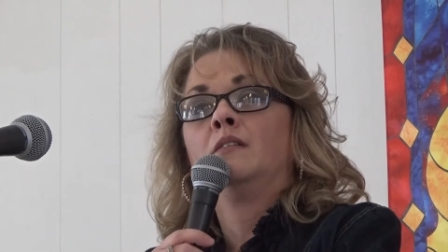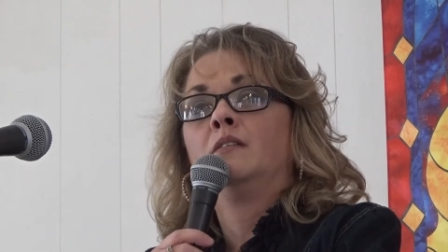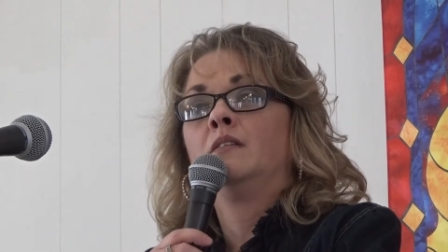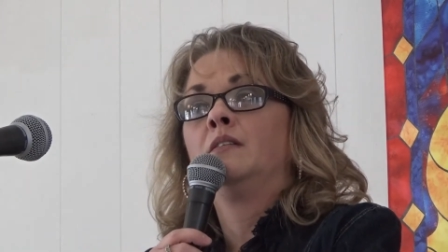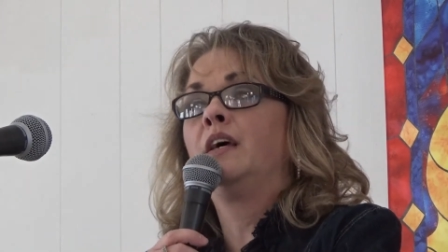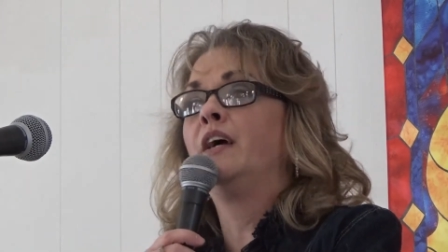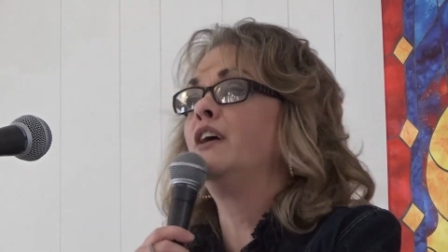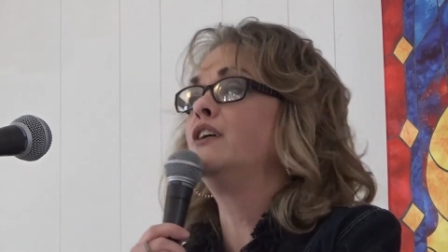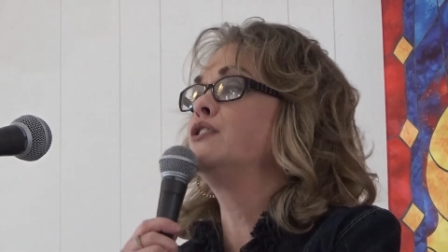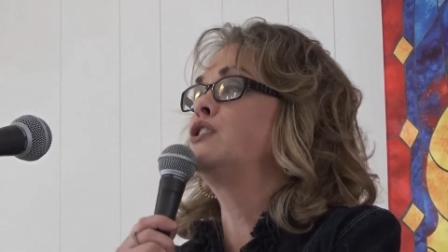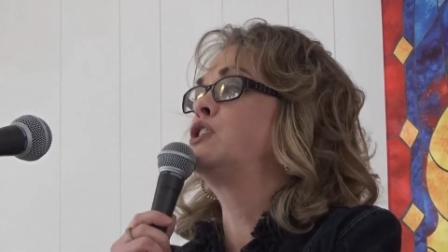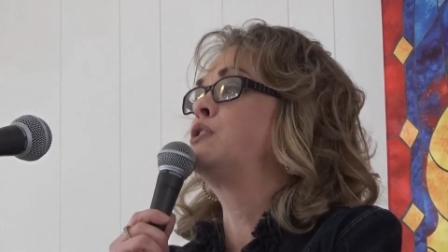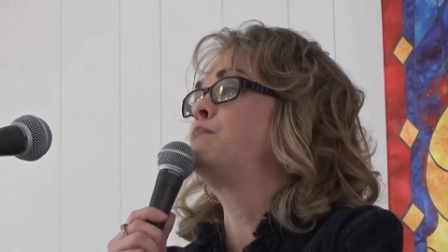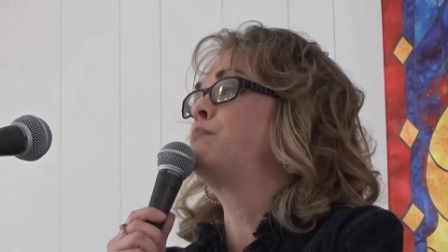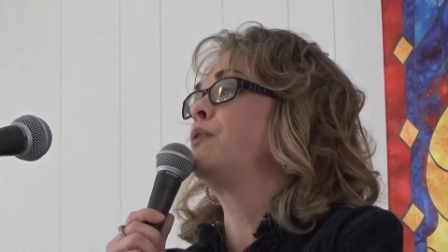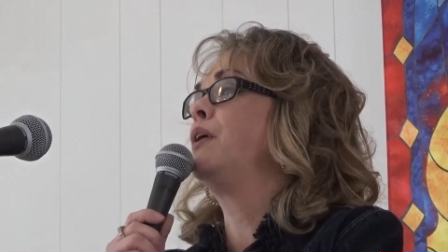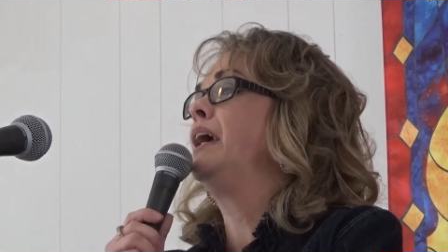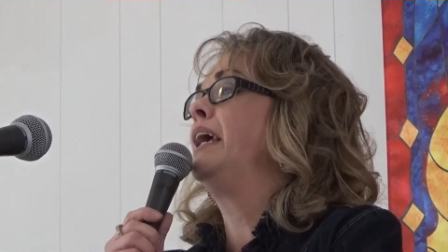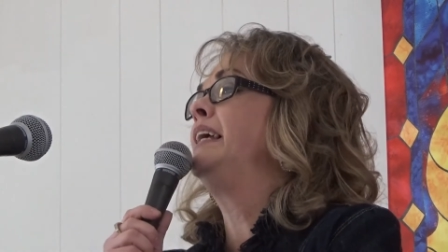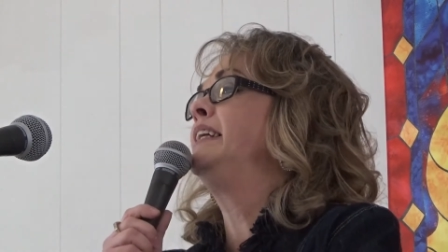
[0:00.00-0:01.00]
There's
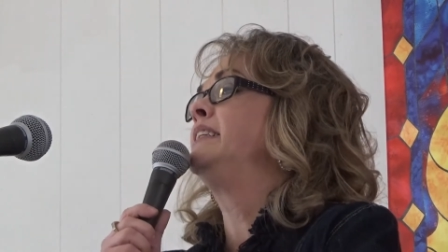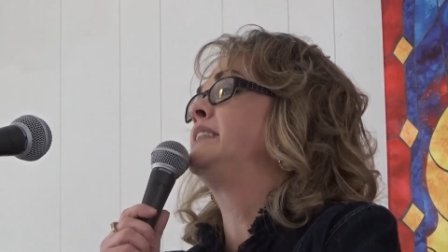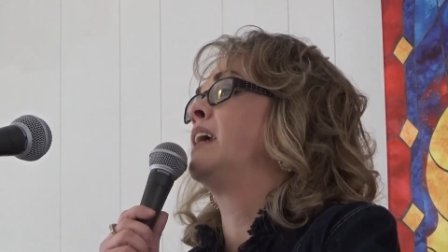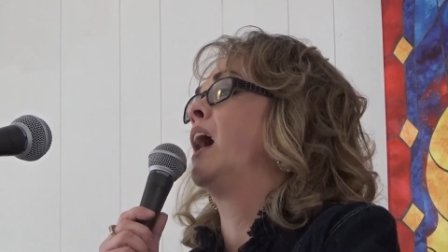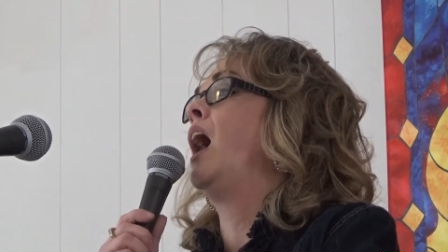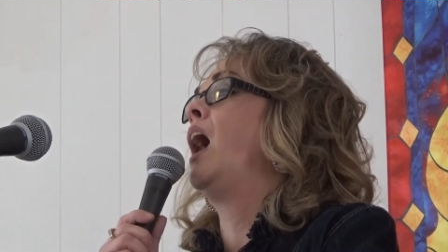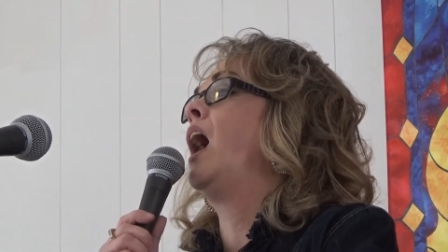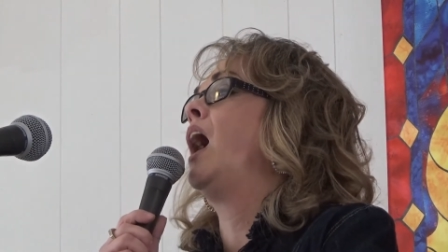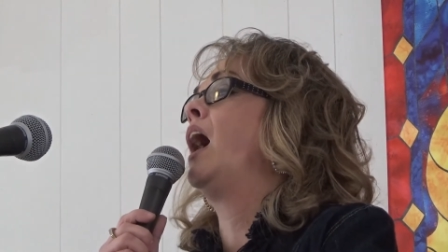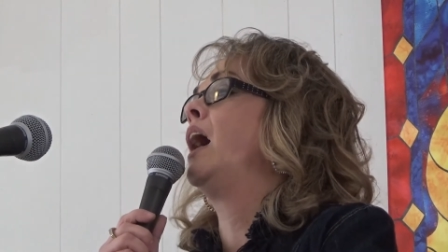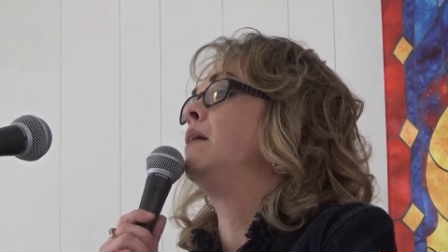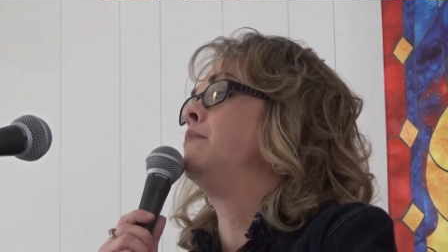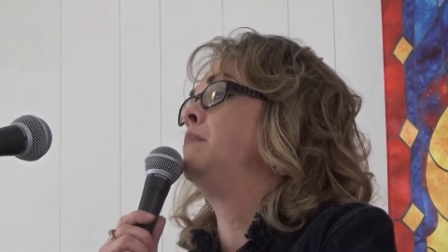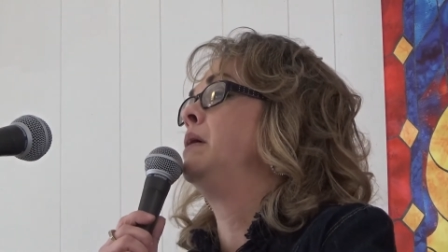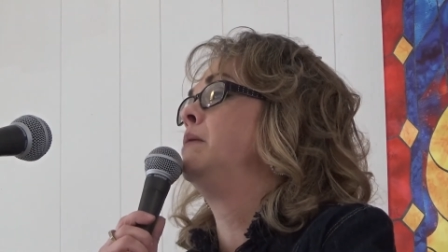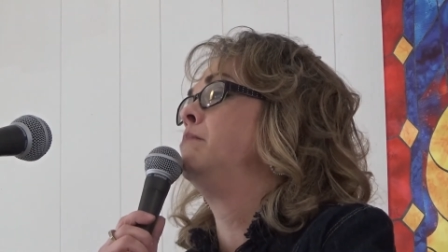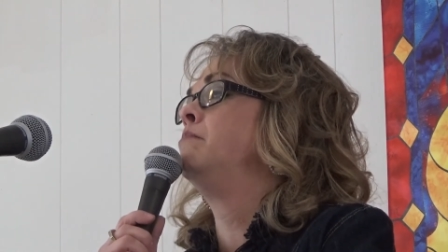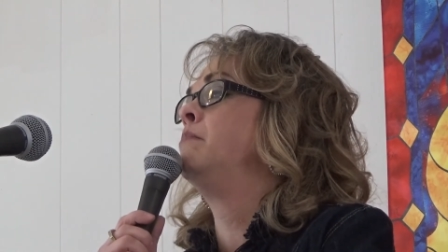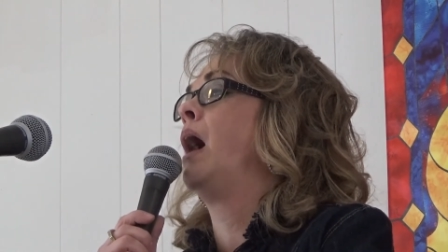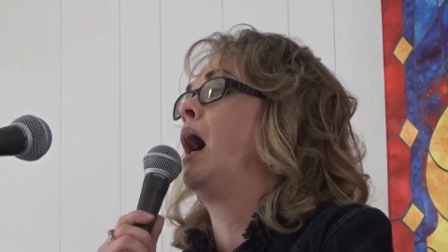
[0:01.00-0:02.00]
springtime
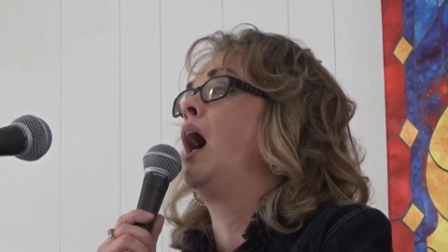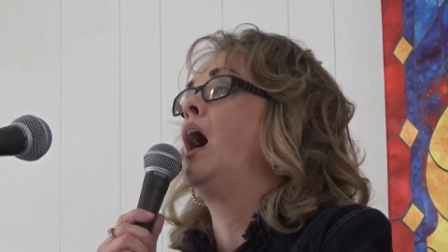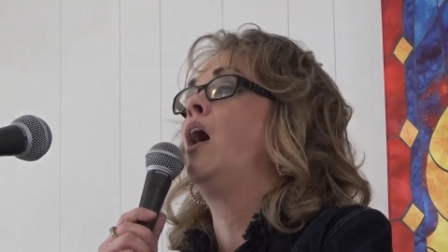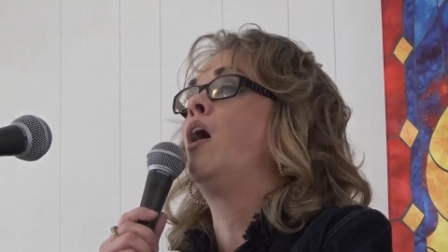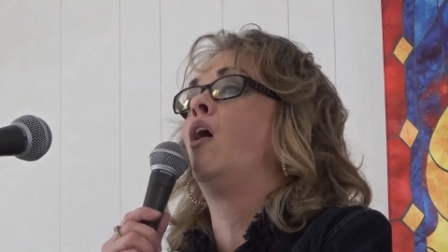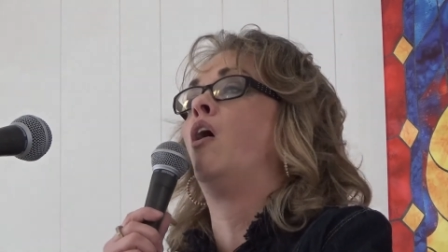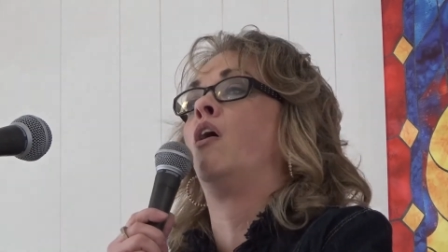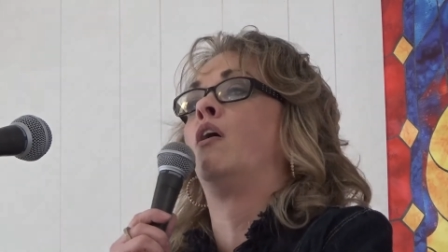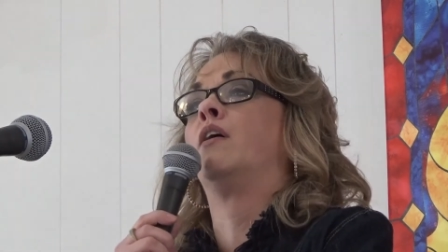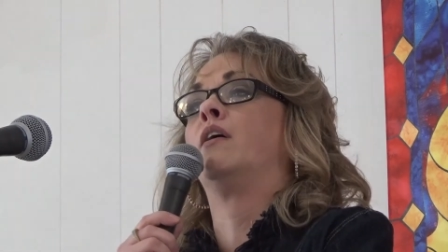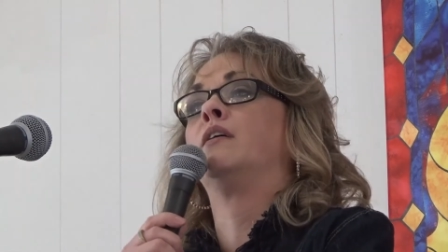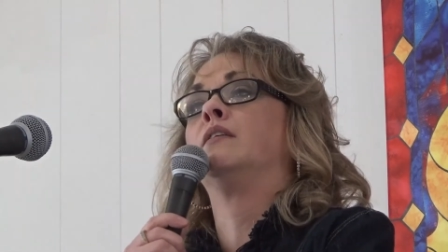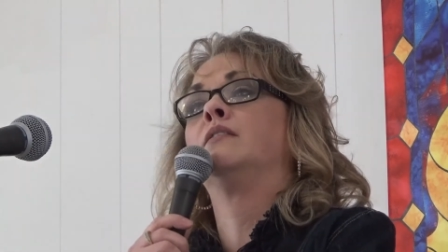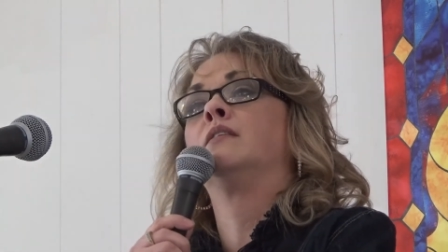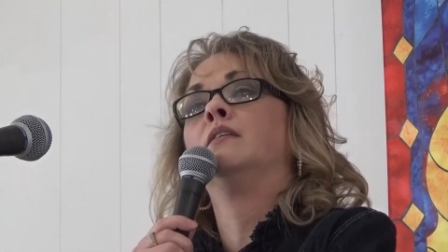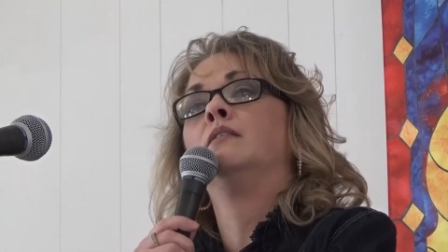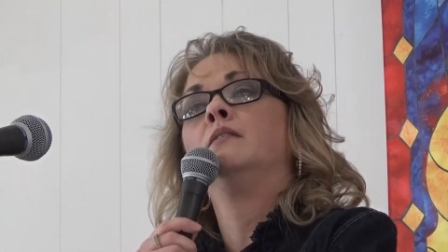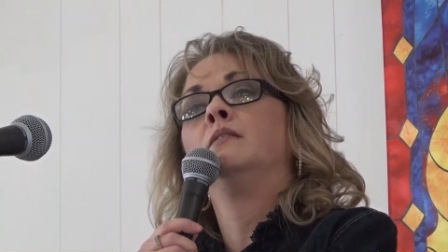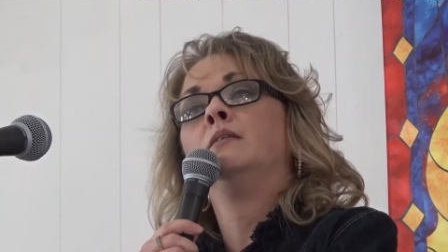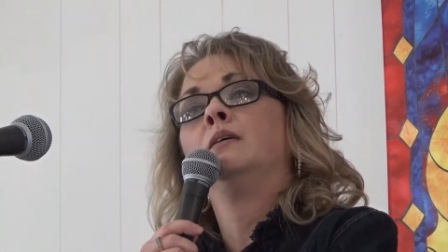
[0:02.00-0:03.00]
in my heart